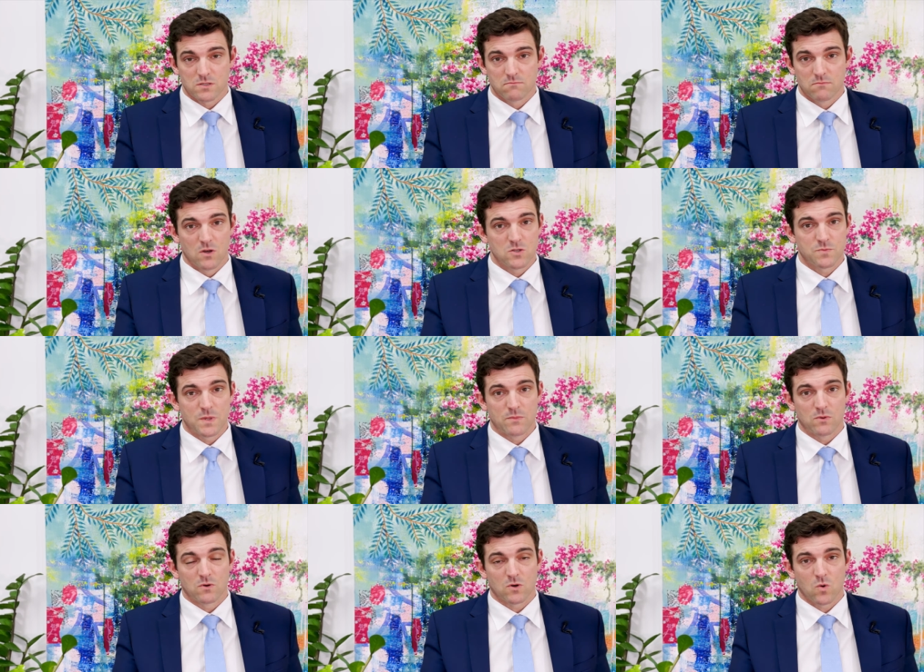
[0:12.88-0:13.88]
Most
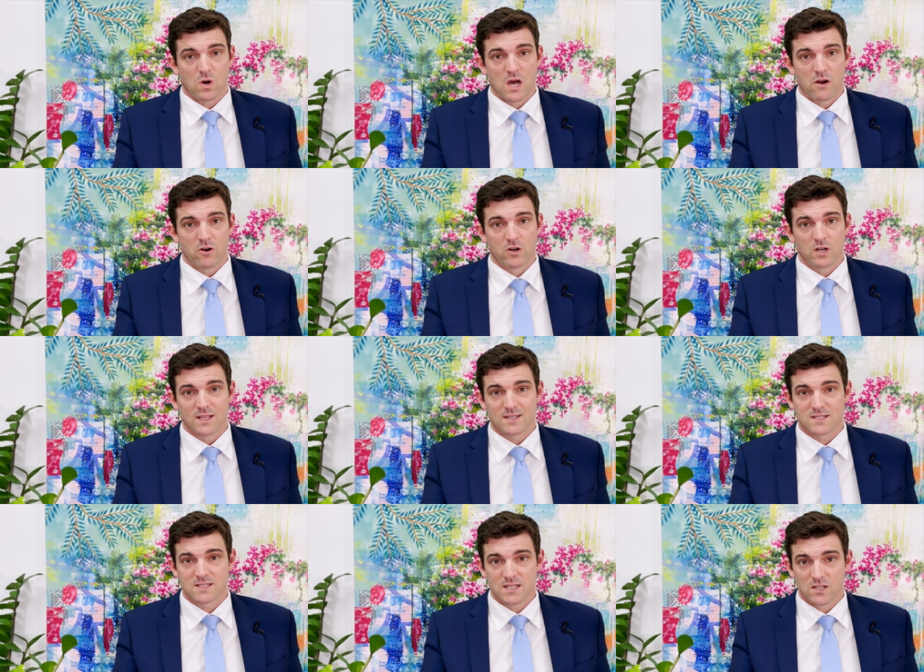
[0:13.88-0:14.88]
people require only
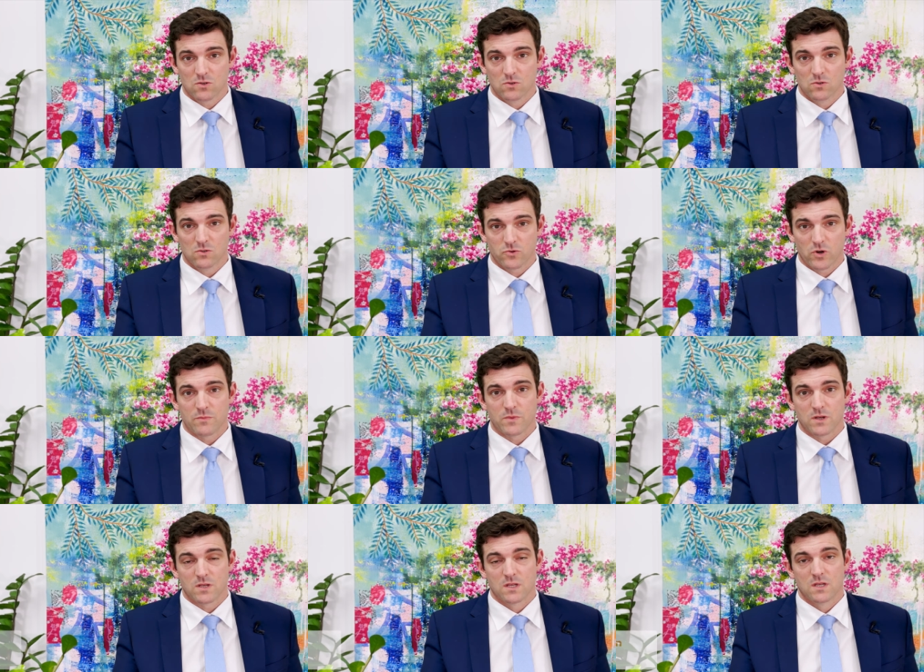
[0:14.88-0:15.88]
a single
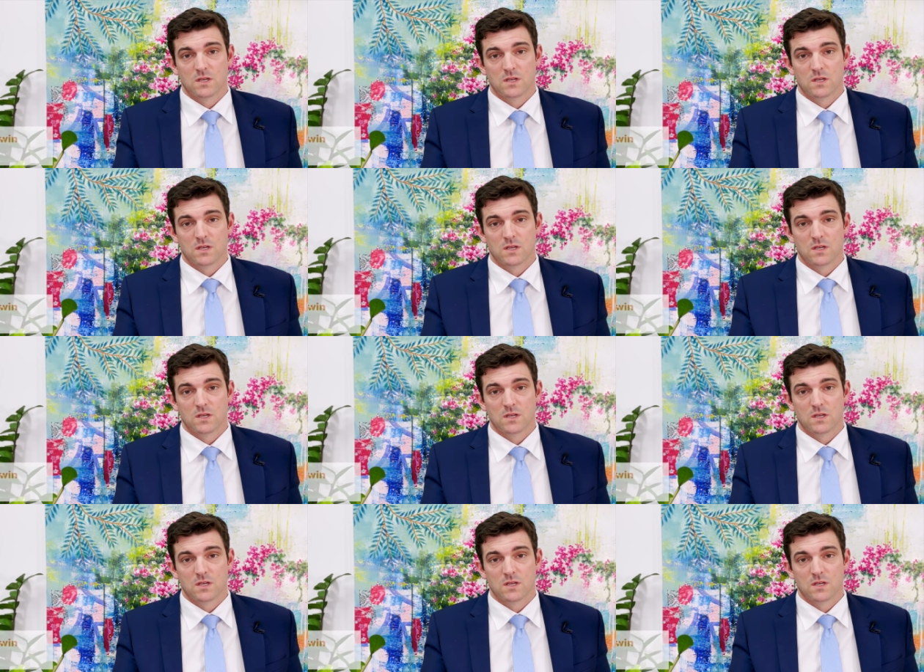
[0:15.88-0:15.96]
treatment.